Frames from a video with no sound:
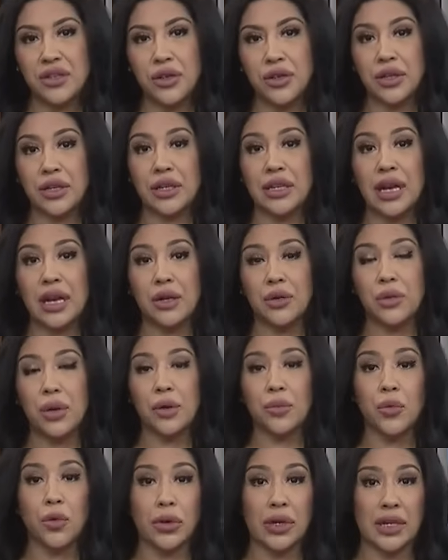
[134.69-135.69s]
Turning now to
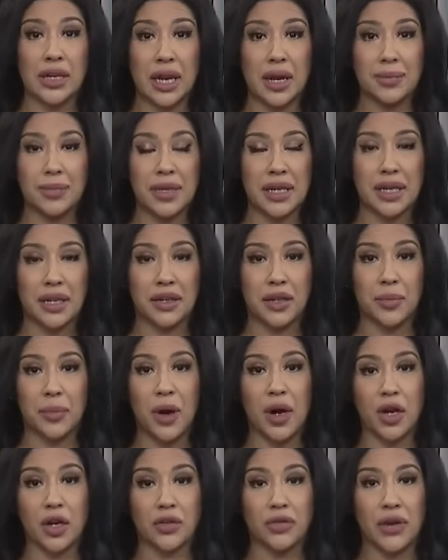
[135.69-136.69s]
our morning update on the
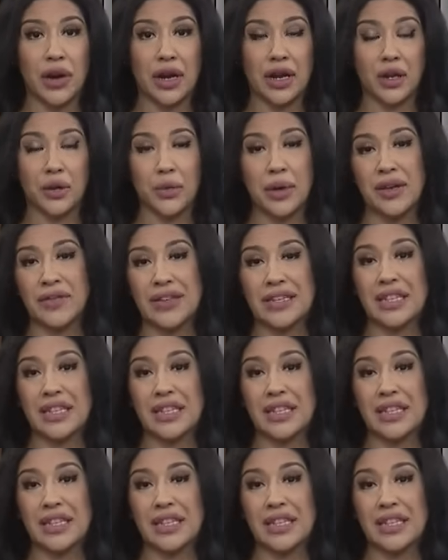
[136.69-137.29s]
park fire, we have a